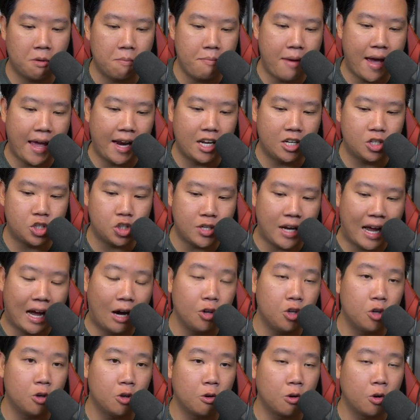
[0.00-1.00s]
manage on how
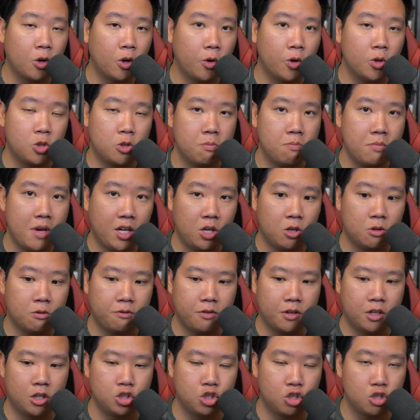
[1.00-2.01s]
you're going to make your
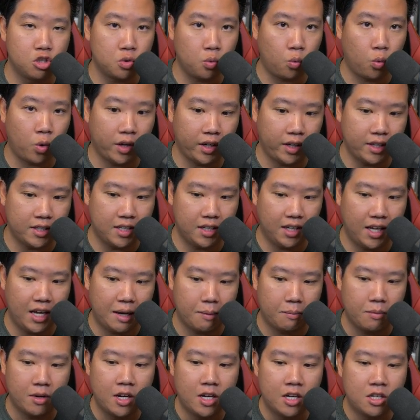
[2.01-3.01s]
villagers work in the
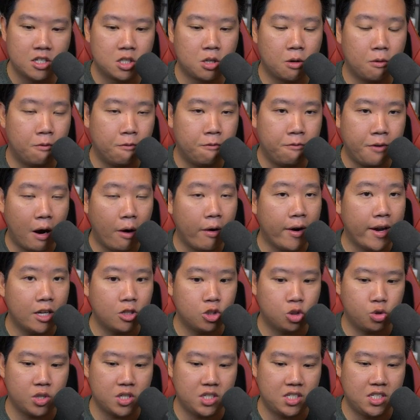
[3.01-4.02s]
game. So very
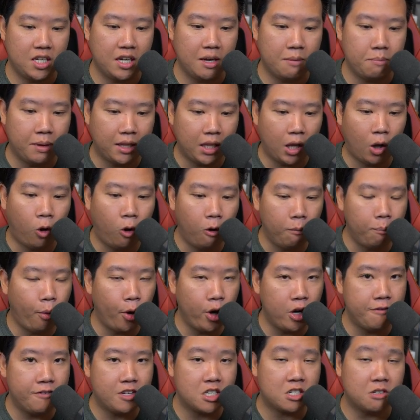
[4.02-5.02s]
interesting. But the whole
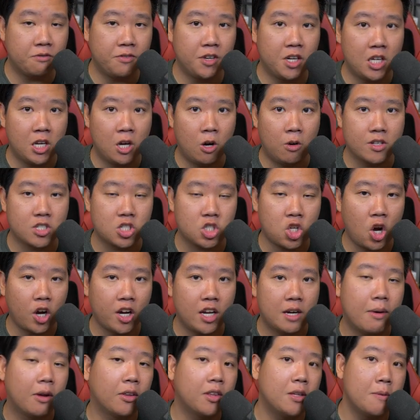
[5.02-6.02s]
point of this video is
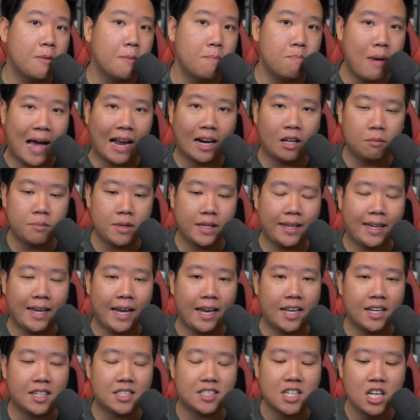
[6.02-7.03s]
talking about the battle
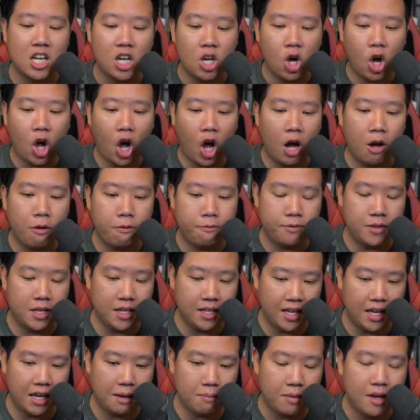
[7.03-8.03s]
mechanics of the
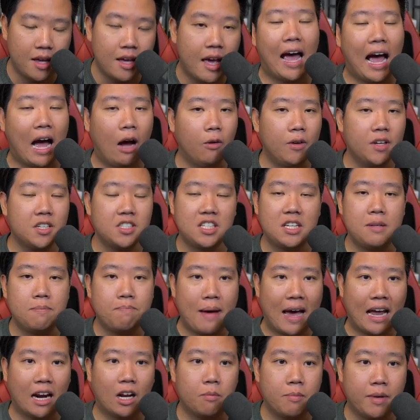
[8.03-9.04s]
game. How is the
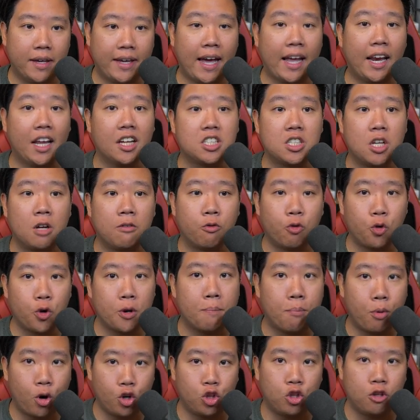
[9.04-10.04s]
battle mechanics of
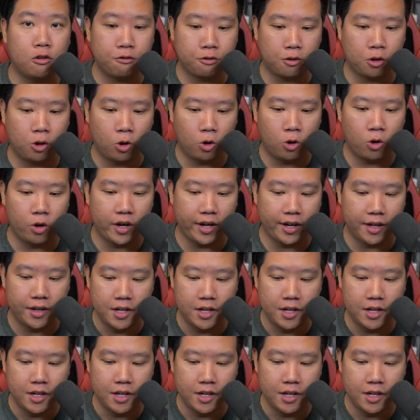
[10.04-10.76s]
Rebirth of Glory?